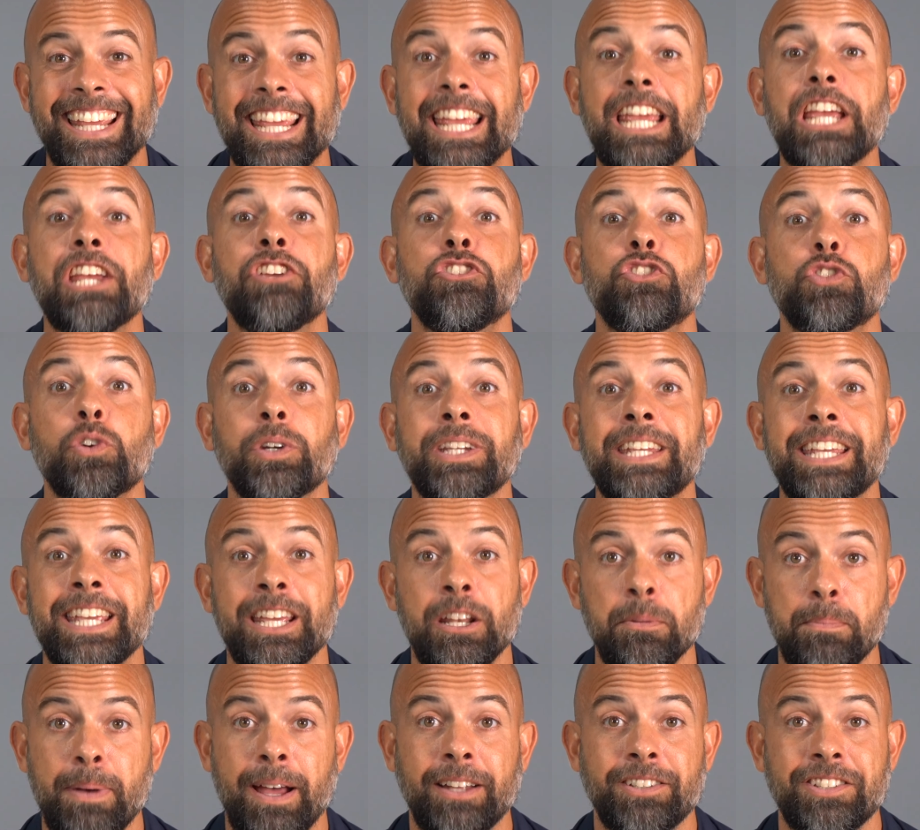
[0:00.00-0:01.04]
Is your kid
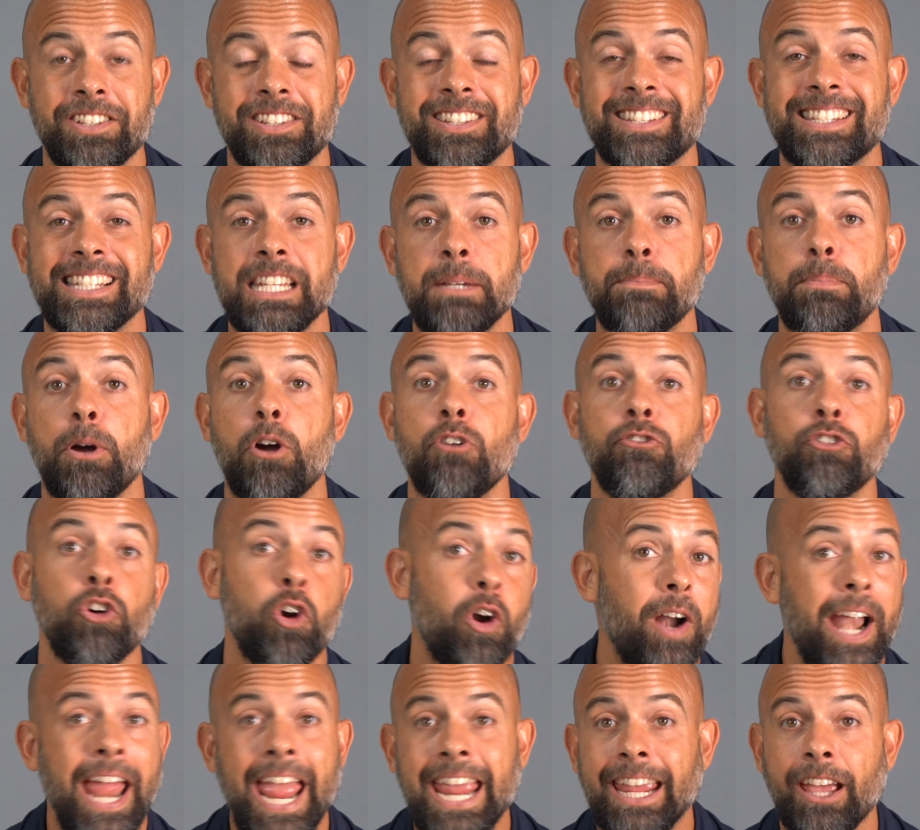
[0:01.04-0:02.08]
about to sleep
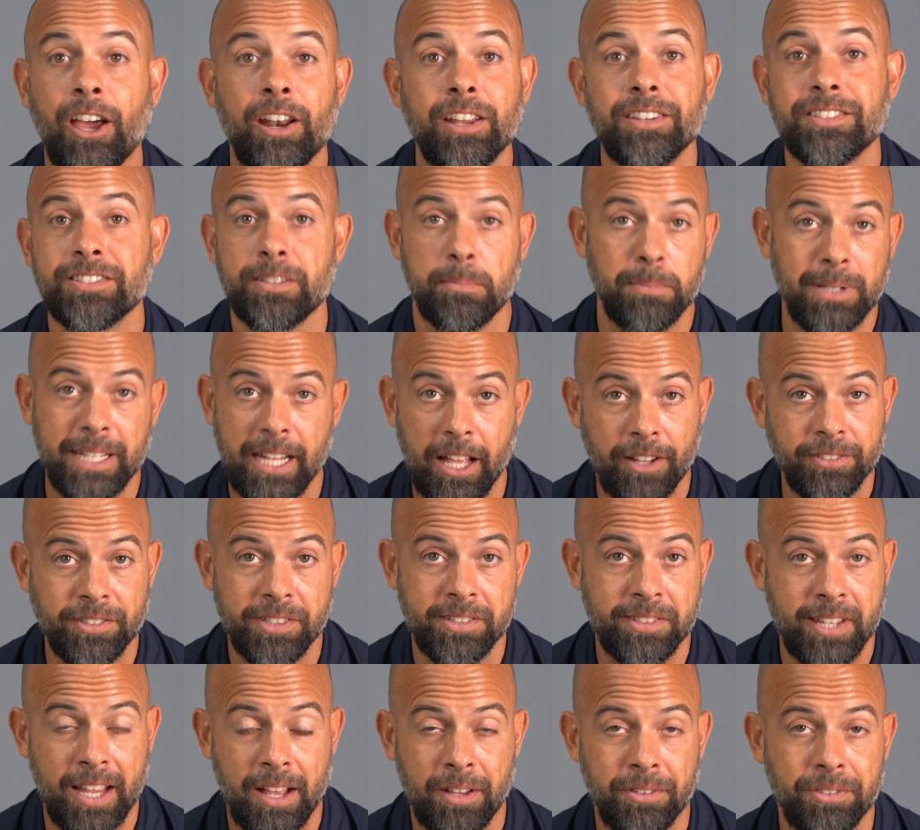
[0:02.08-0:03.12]
over or hang out at somebody
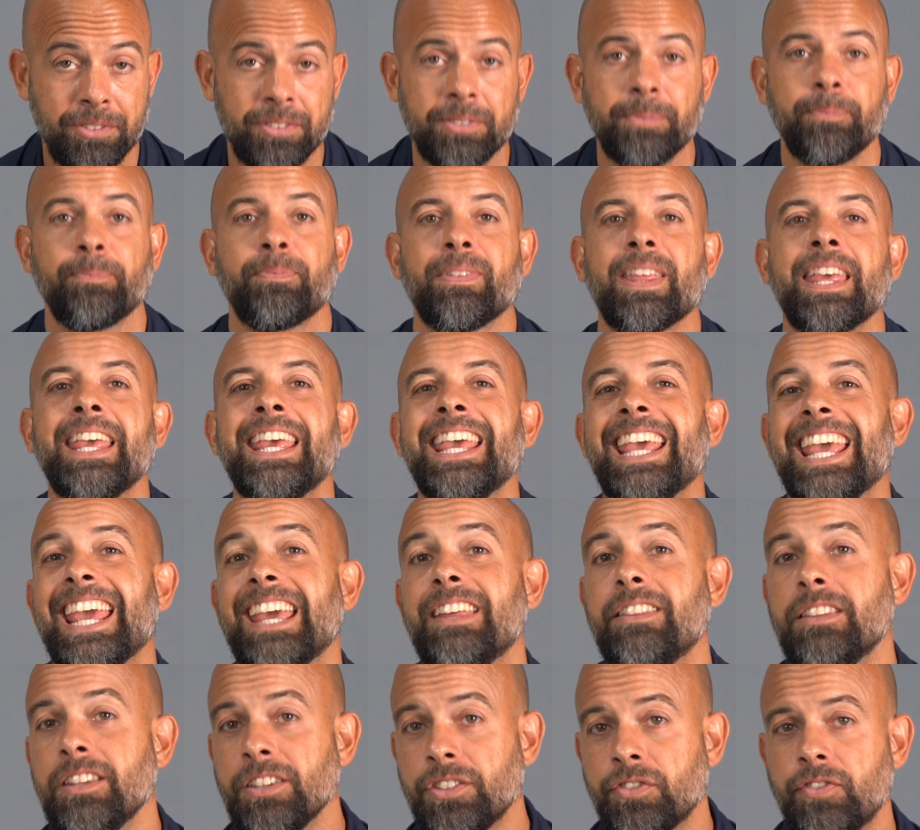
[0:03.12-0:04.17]
else's house?
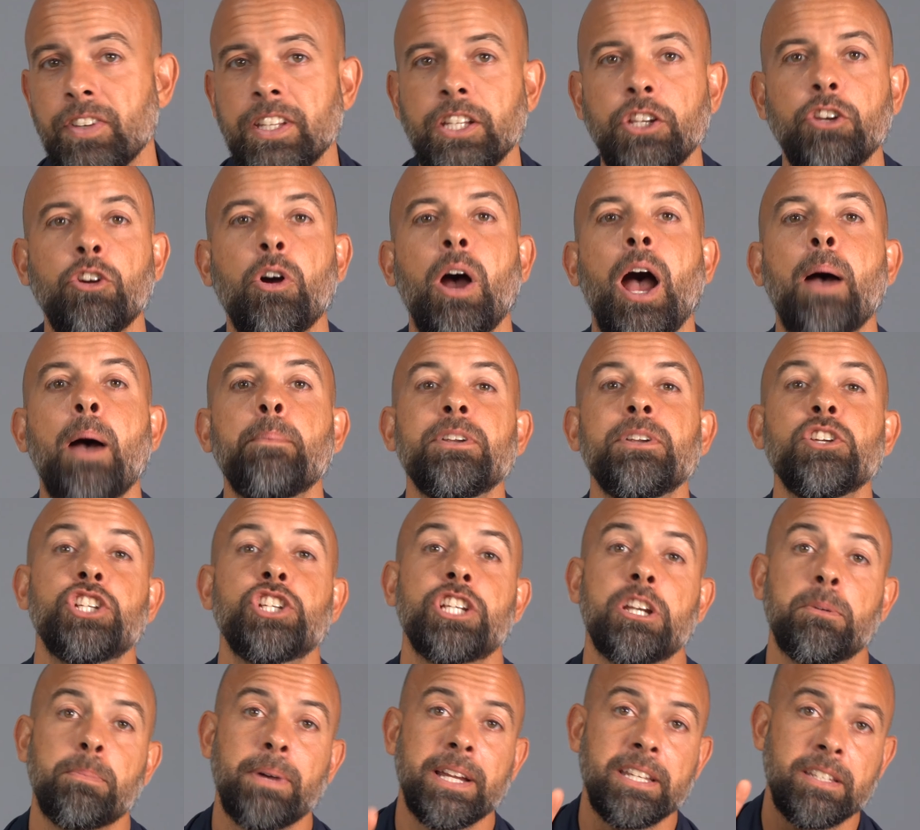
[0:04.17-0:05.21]
In this video, I'm going to
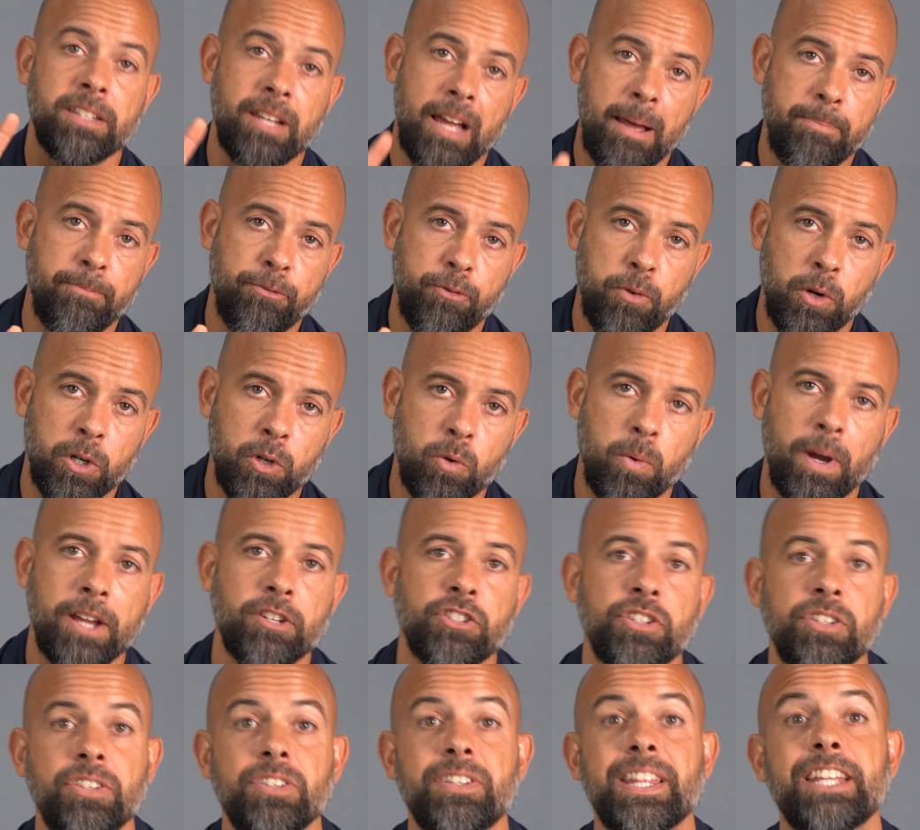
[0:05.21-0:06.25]
share my top 4
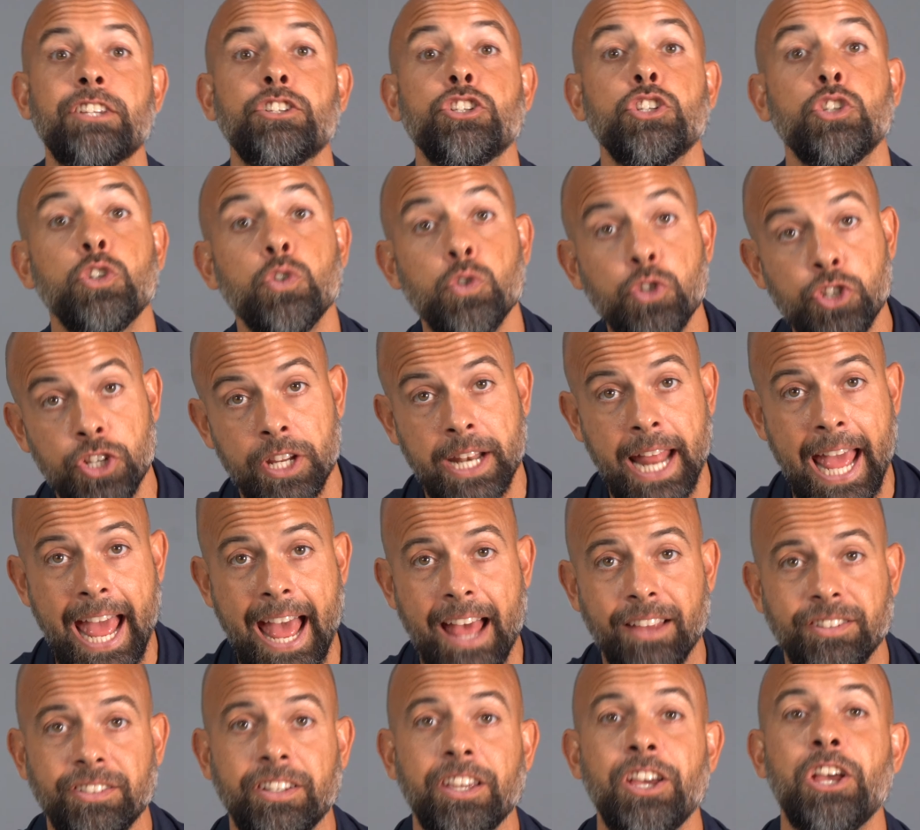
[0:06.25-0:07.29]
questions that you should
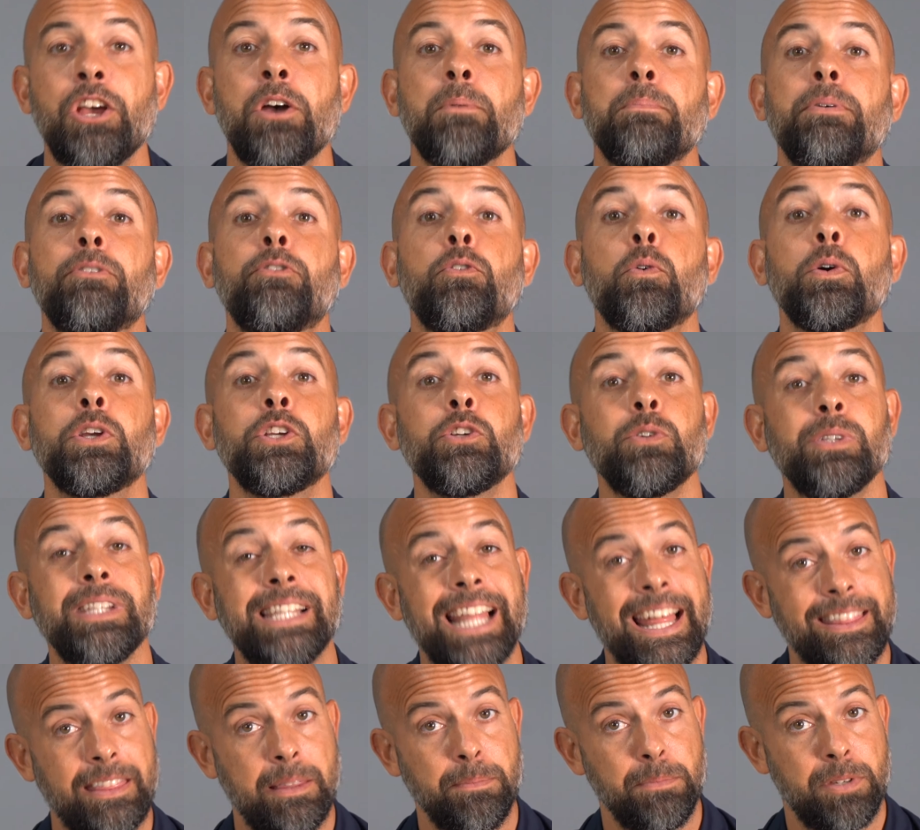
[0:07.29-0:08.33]
ask before you
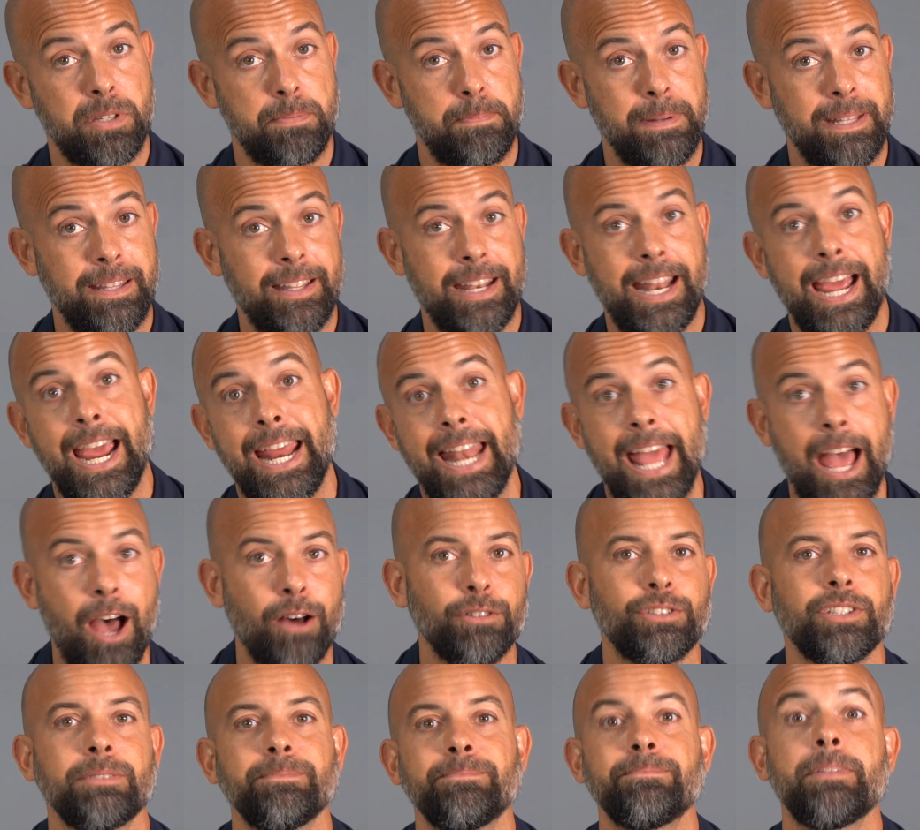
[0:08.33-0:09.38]
let them spend the night out.